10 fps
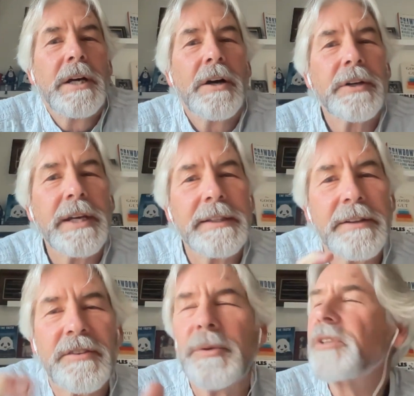Okay,
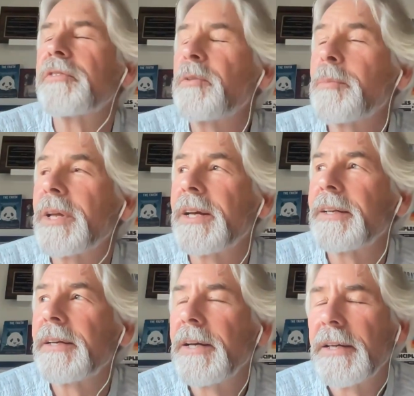let's switch for a minute
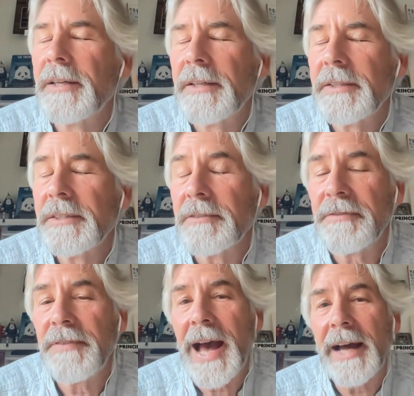to
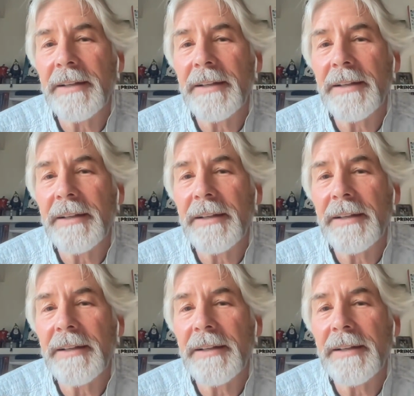fat.